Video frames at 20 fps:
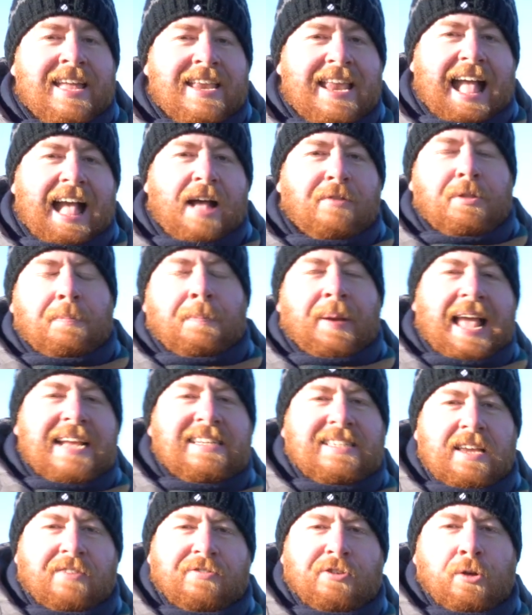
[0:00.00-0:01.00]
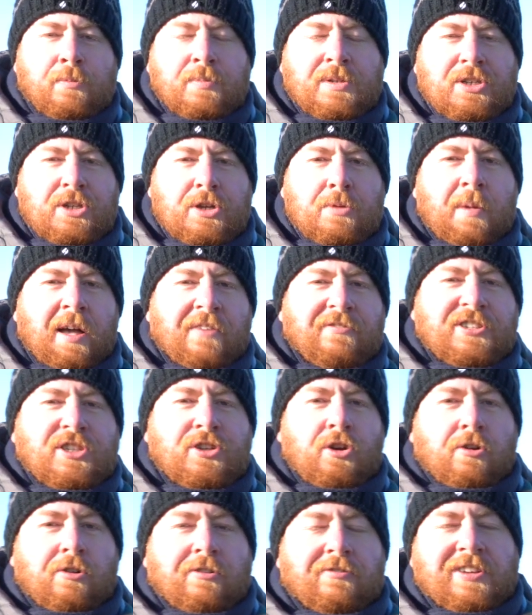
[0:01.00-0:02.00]
Now, the place I've come to do my
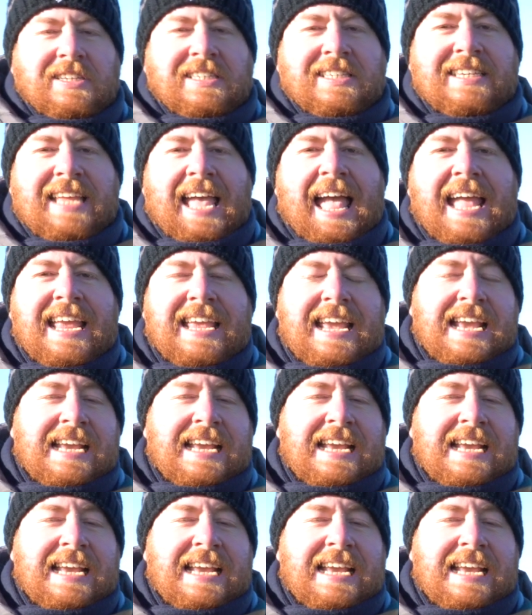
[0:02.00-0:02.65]
photography today